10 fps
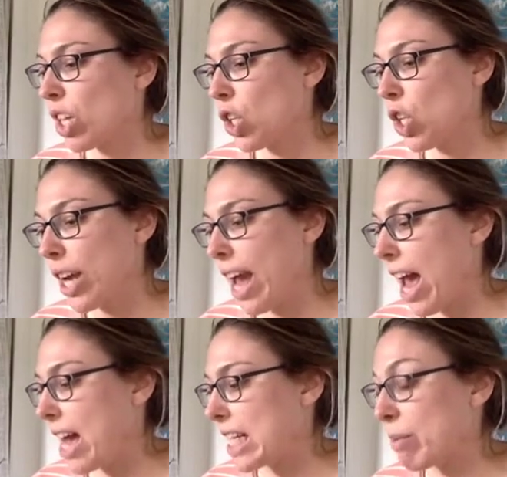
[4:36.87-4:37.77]
look
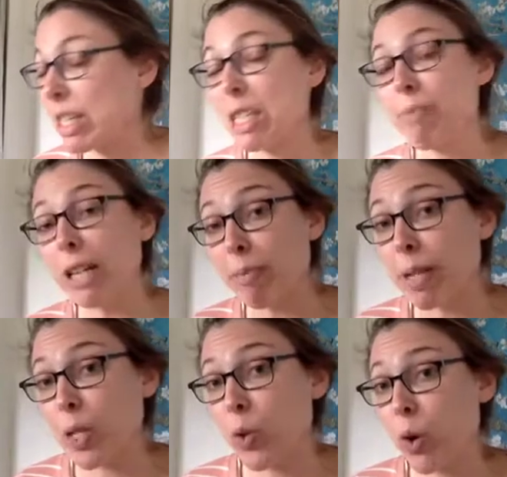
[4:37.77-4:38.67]
at some
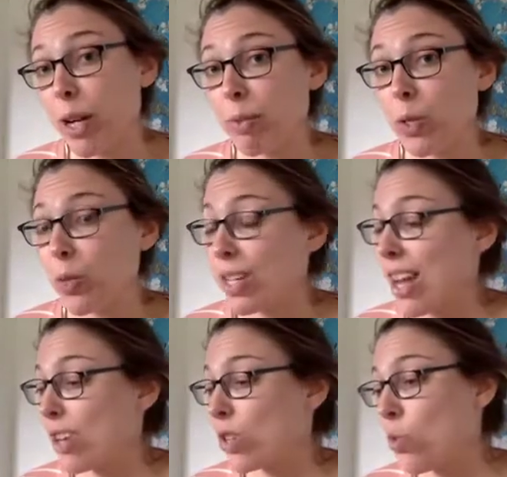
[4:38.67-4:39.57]
experiments we're going to be doing
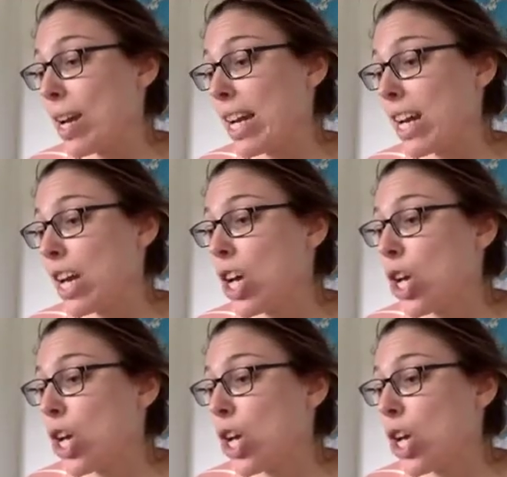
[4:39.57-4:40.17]
next week